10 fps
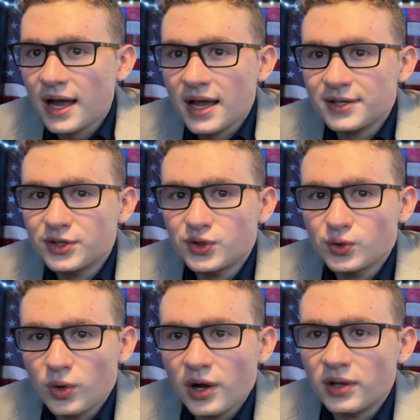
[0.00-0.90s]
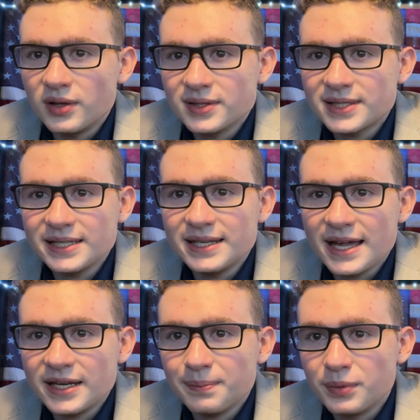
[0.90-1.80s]
struggle to
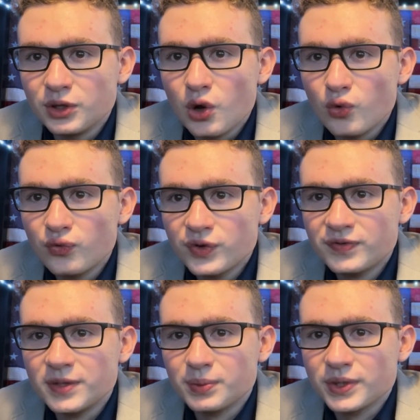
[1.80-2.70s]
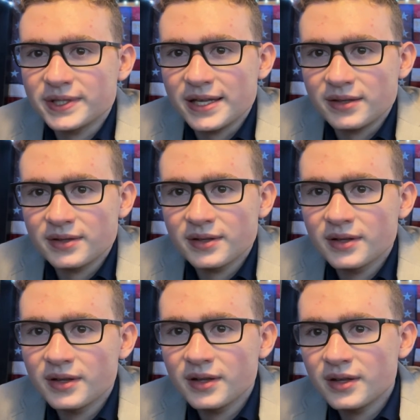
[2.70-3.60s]
get it below 50%,
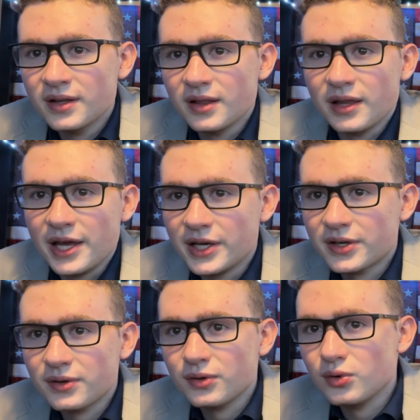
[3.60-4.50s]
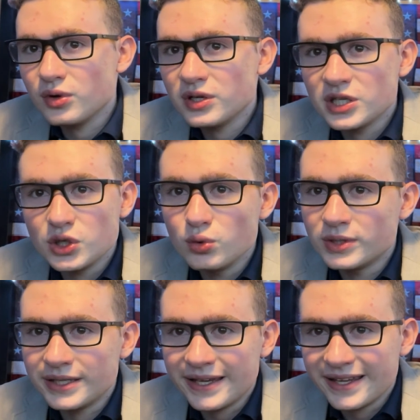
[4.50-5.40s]
like,
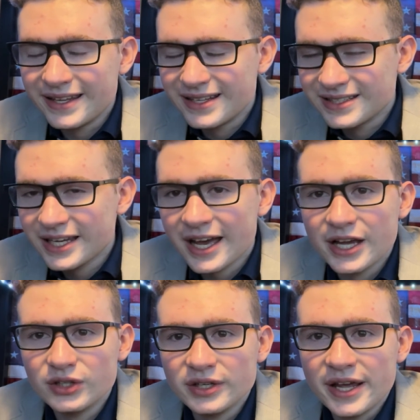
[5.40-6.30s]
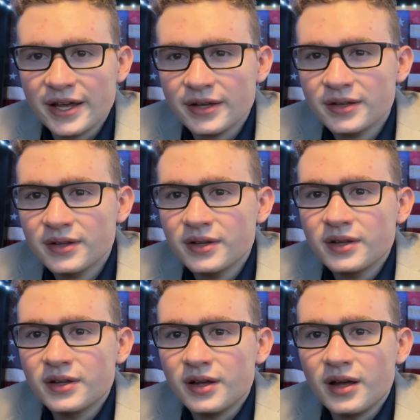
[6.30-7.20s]
using it an entire day.
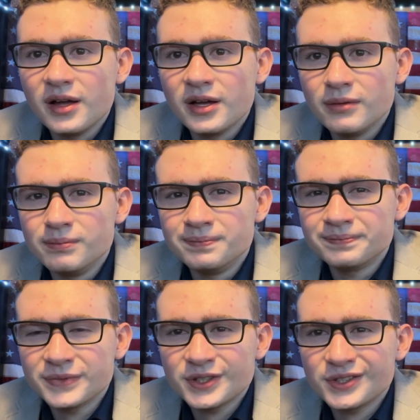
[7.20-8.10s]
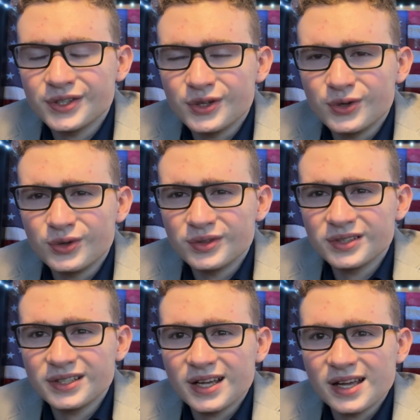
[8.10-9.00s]
So,
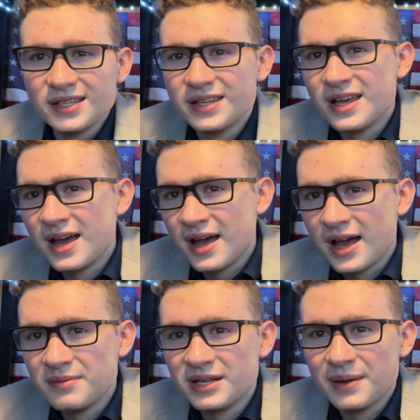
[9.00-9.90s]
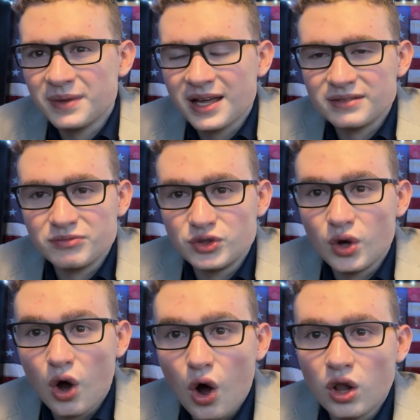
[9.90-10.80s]
yeah, I mean, I'm not,
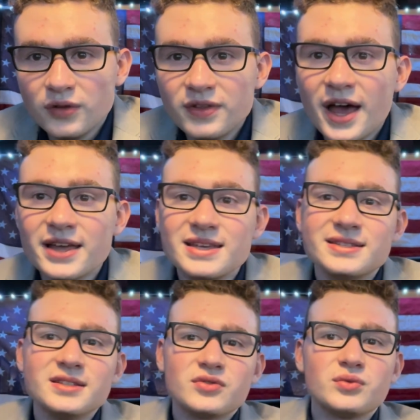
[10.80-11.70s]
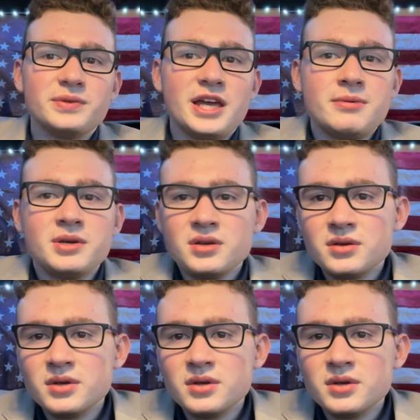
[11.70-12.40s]
all that isn't from gaming,